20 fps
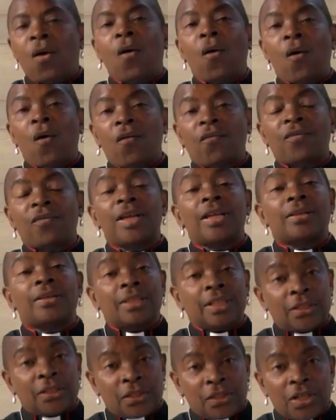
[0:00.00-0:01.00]
of
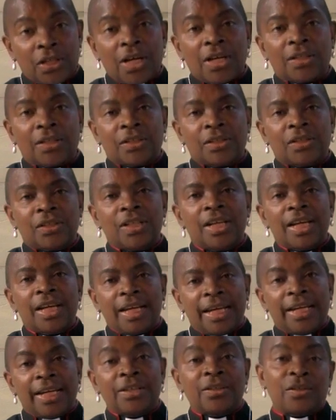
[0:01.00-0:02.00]
the church
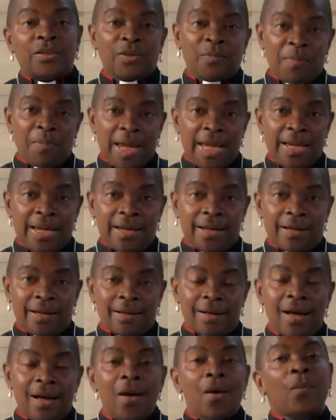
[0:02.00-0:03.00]
in
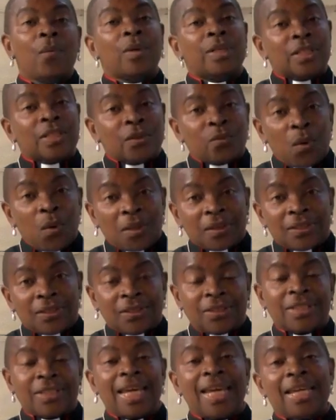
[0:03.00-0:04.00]
Jamaica, which at one
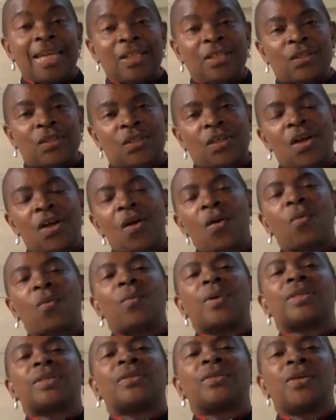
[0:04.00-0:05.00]
stage
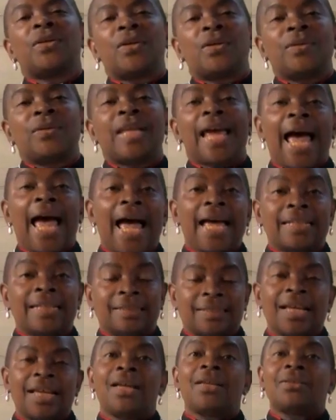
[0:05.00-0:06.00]
was known
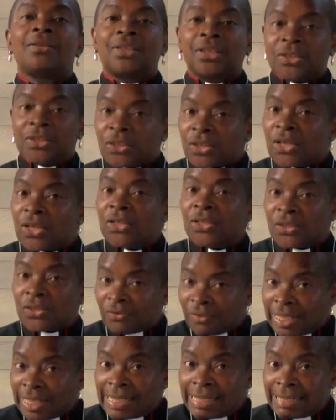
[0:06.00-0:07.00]
as the Church
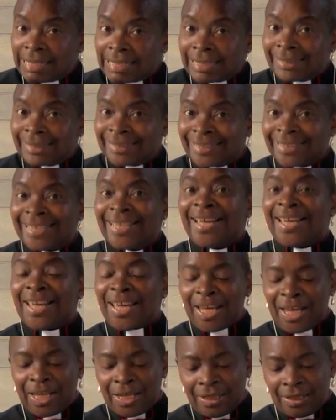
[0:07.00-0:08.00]
of England
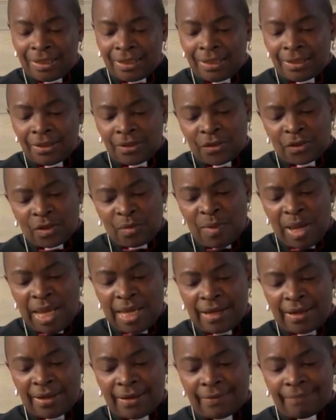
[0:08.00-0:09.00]
in
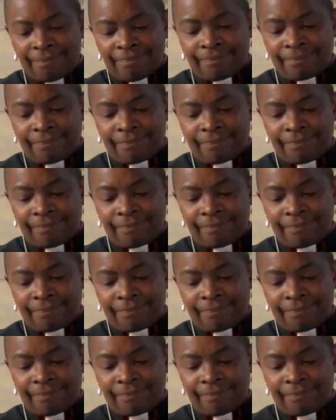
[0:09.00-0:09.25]
Jamaica.